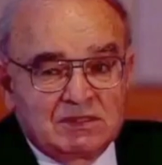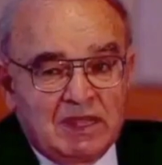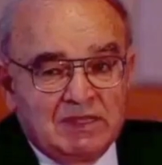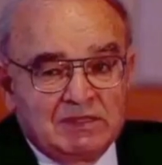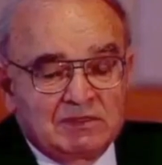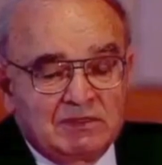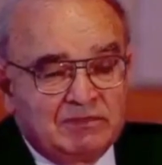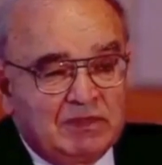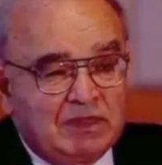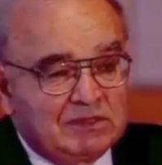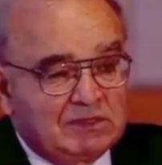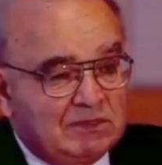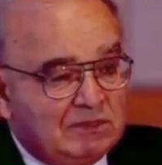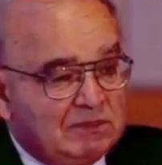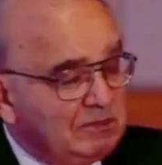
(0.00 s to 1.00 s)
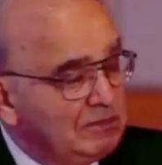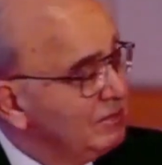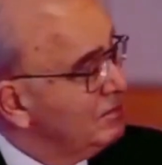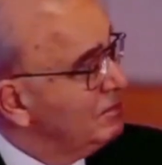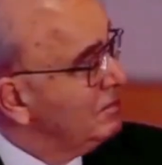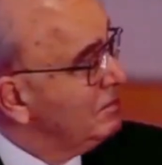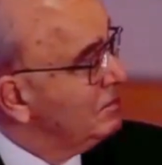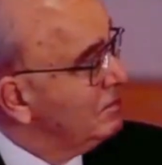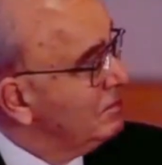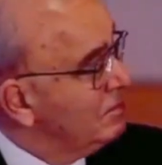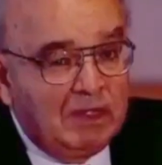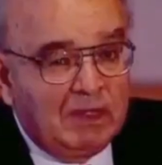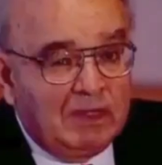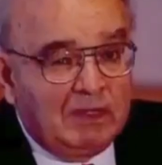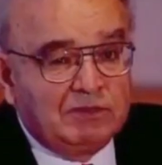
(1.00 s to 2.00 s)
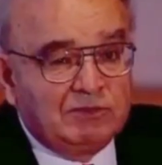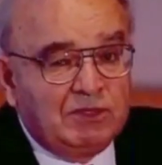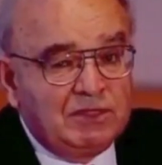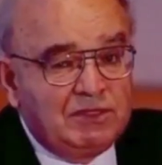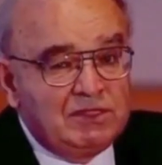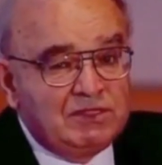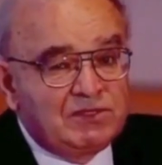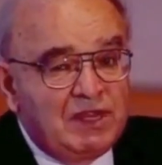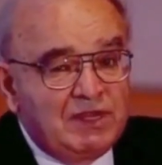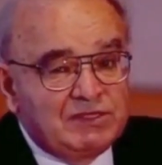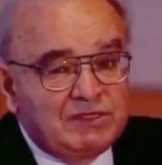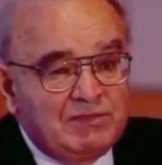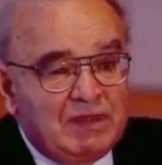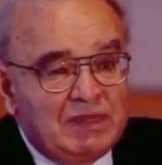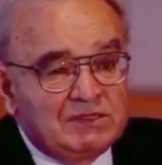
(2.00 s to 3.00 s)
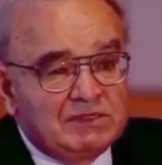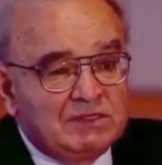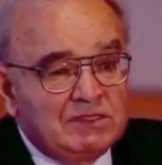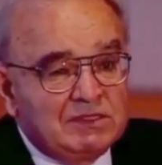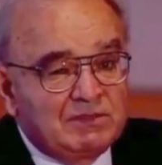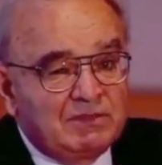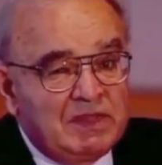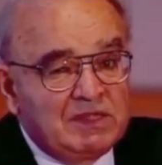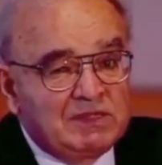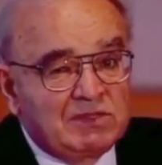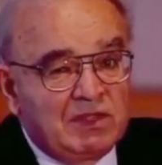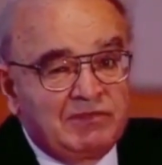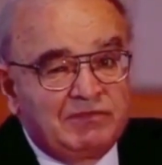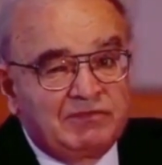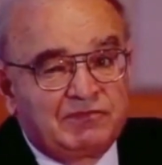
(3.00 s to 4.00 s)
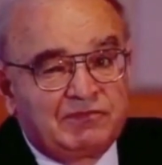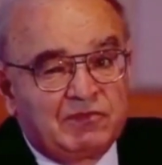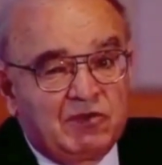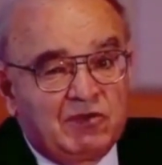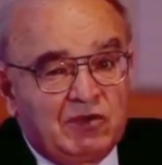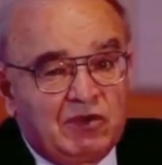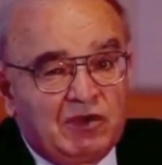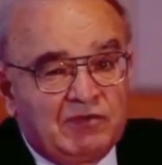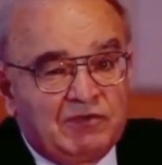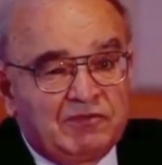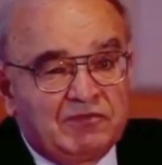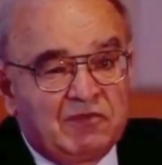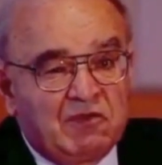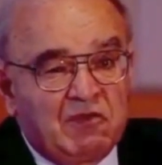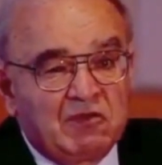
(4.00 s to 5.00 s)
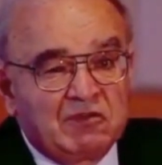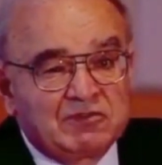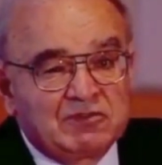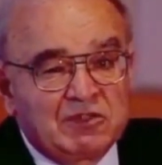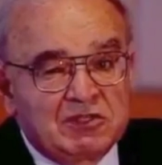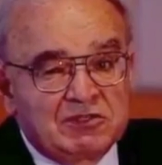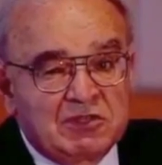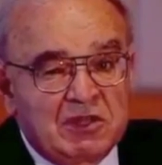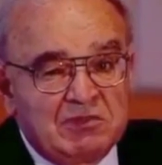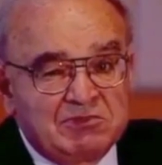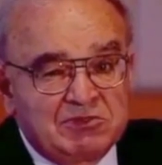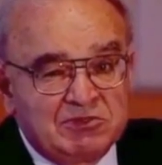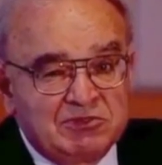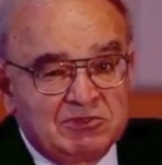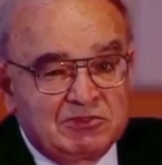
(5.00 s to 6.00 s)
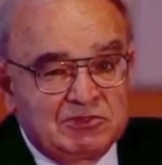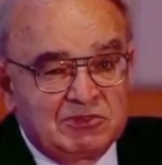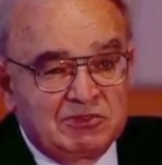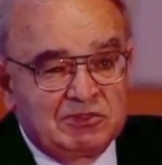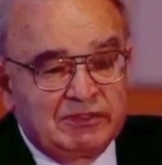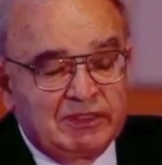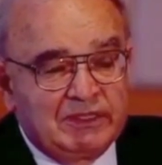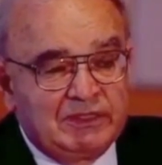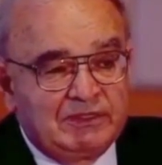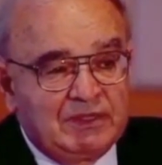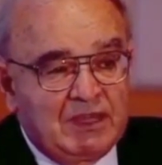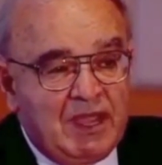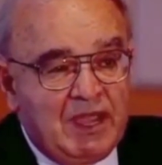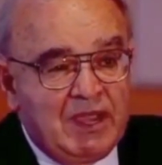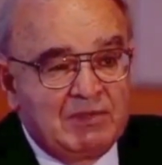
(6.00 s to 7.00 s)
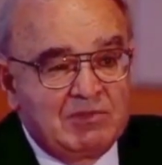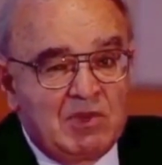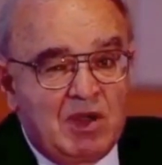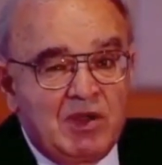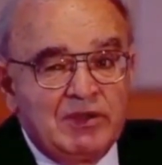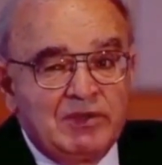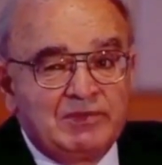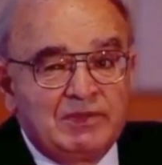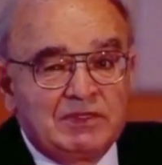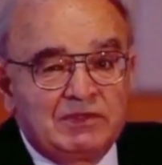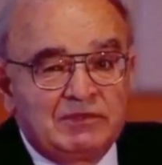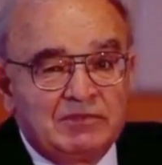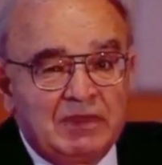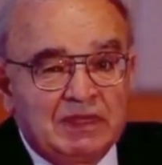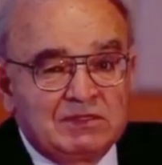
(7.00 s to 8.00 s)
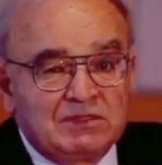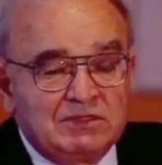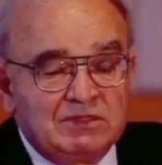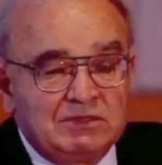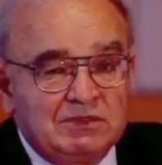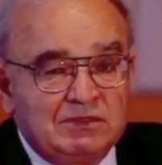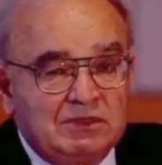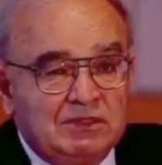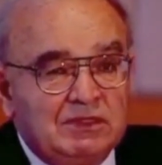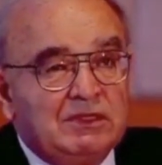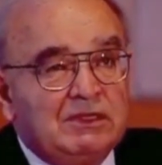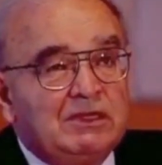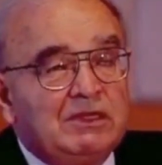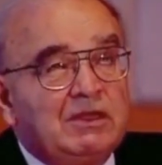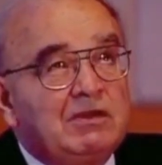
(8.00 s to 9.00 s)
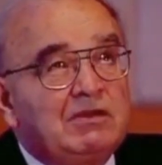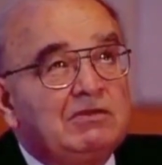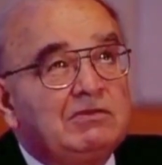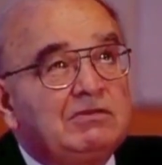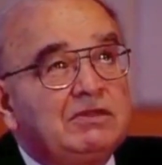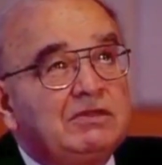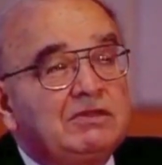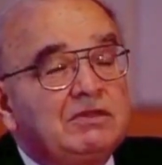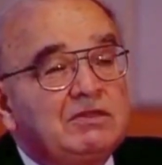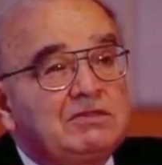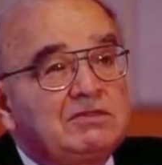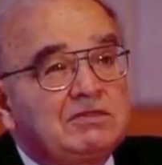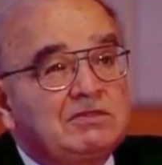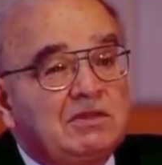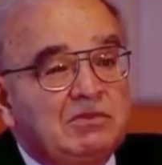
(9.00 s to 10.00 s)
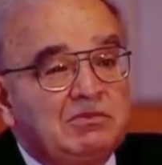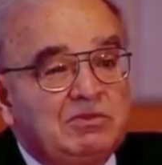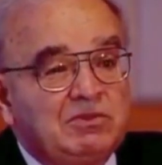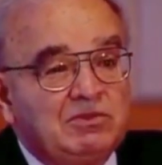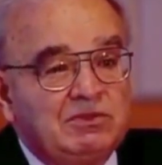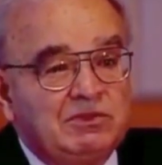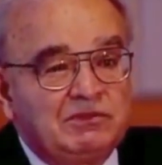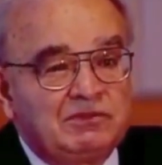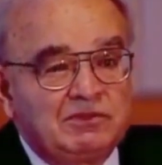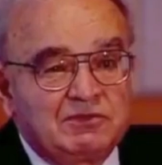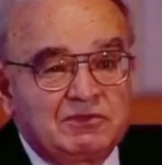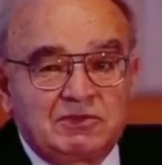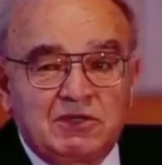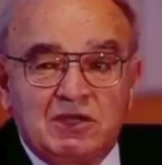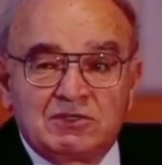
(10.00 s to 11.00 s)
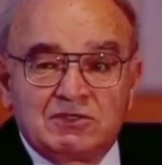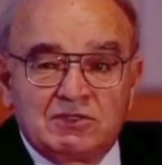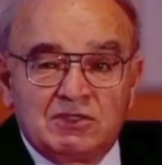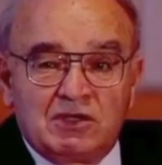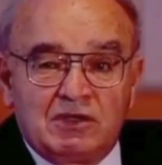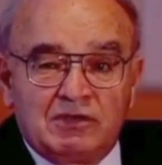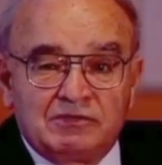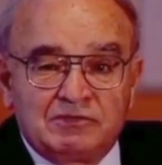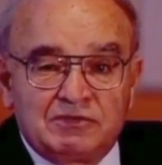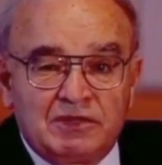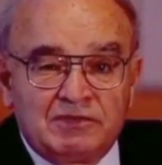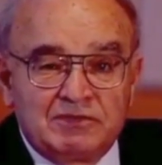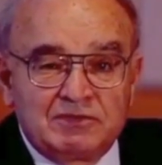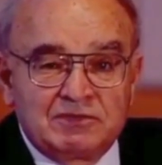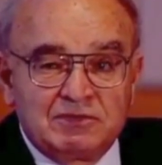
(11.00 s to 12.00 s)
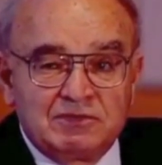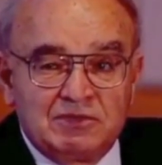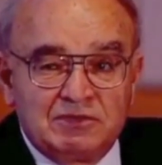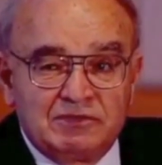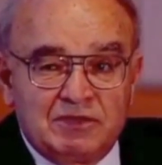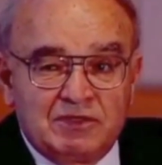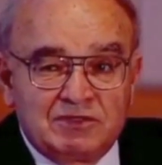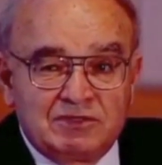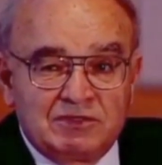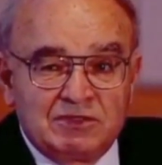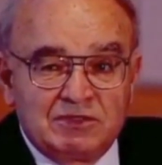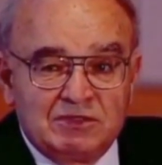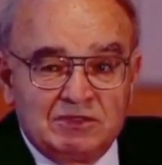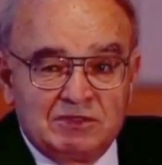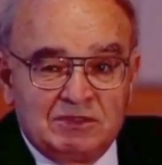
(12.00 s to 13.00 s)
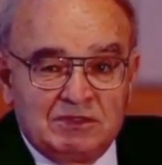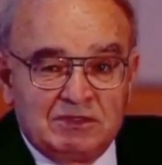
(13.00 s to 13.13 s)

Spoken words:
science of medicine. 20th century medicine is based on four false assumptions. The entire monument of medicine, including this beautiful structure of Jefferson University